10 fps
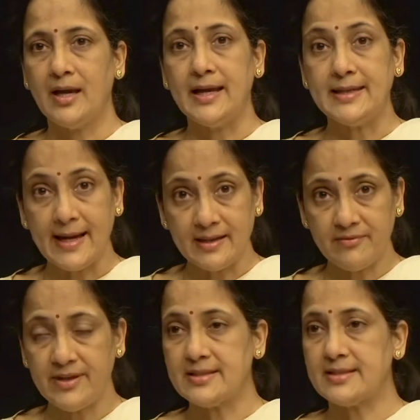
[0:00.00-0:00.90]
It
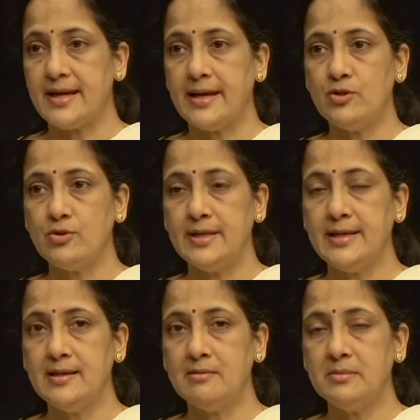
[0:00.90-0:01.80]
activates the
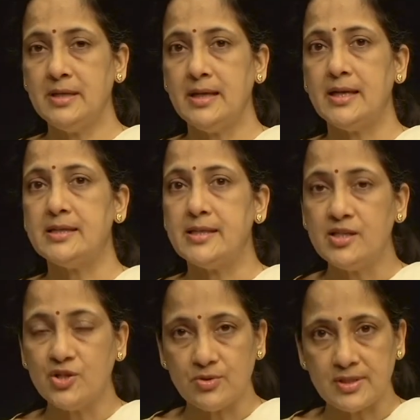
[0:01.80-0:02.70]
endothelium, it
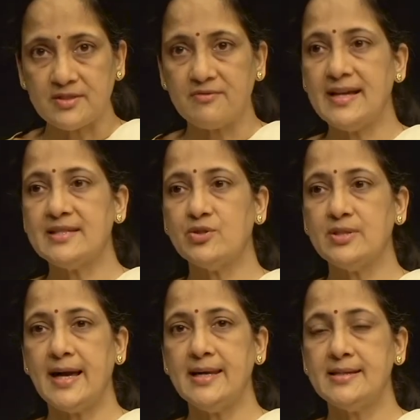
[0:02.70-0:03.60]
induces
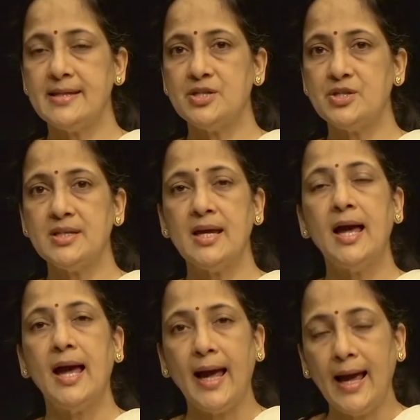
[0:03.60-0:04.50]
vasodilatation,
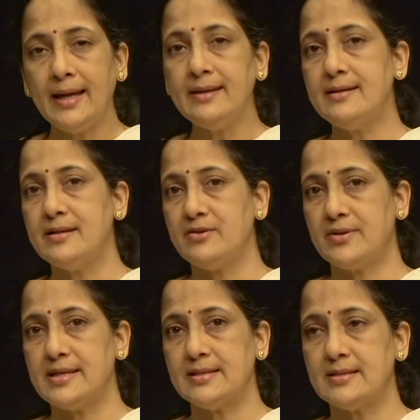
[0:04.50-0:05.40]
and it
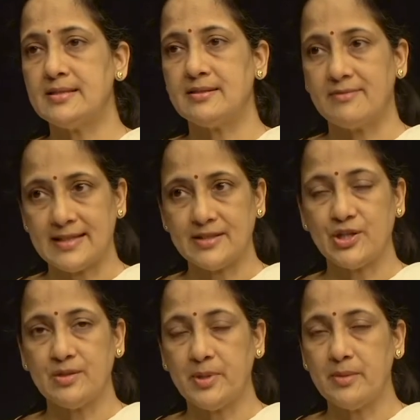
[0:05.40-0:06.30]
increases the
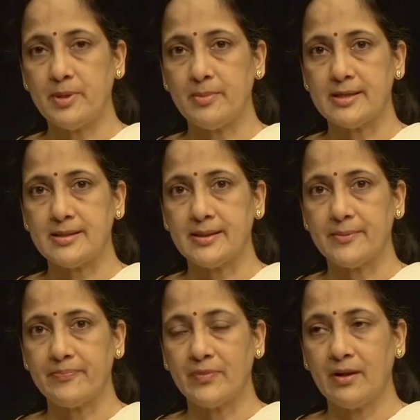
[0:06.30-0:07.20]
vascular
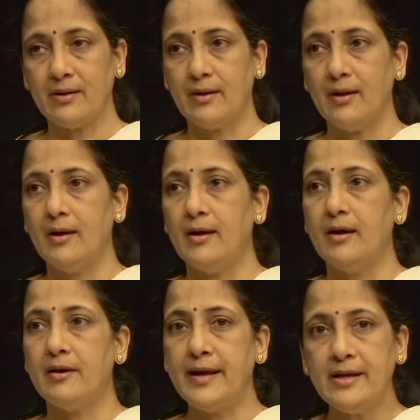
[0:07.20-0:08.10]
permeability.
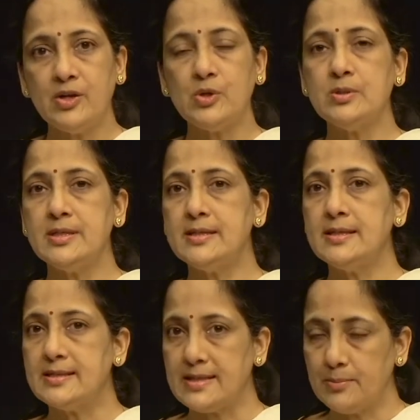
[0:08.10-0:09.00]
Recruited
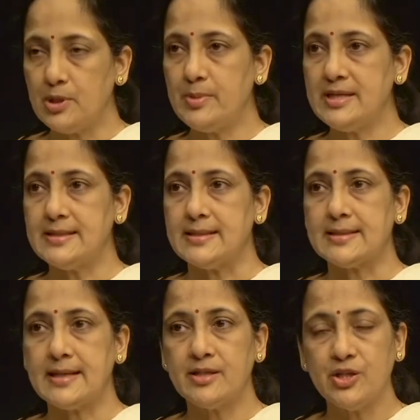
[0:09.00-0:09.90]

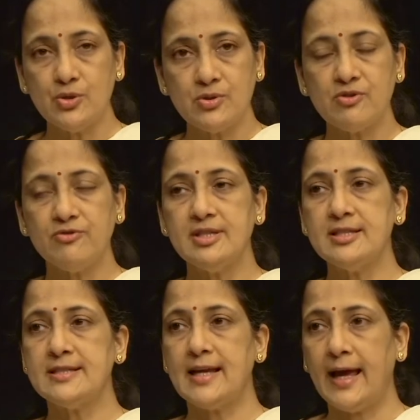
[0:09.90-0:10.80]
WBCs like the
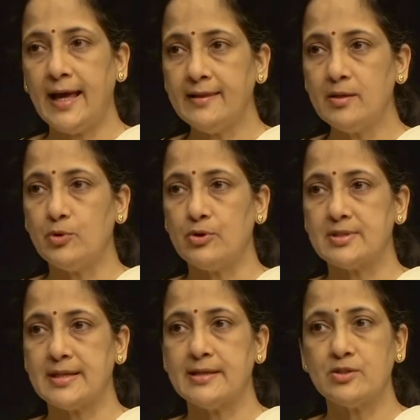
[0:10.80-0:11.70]
neutrophils and the
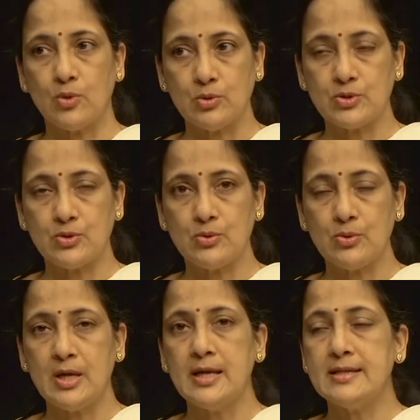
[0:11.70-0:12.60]
monocytes
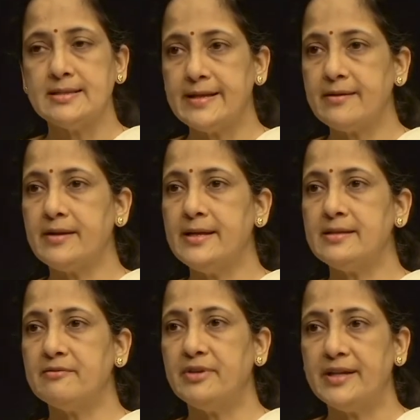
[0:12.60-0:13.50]
also
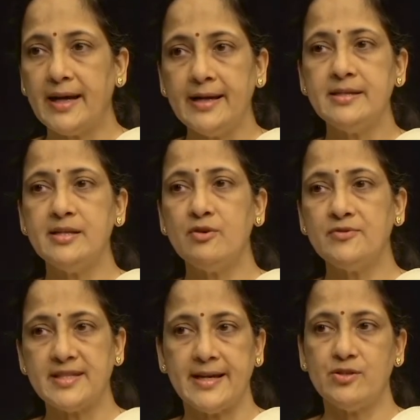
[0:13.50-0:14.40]
secrete a variety of
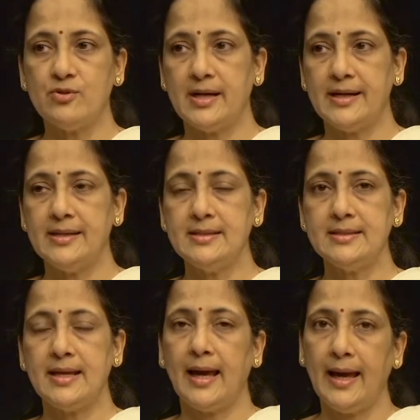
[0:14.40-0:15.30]

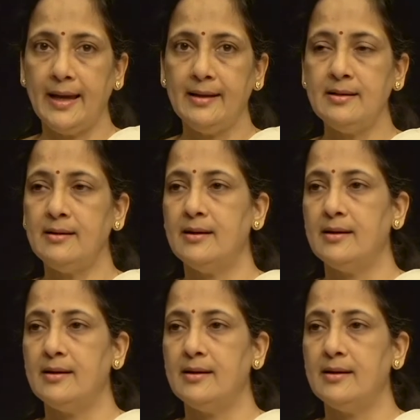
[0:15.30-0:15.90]
cytokines and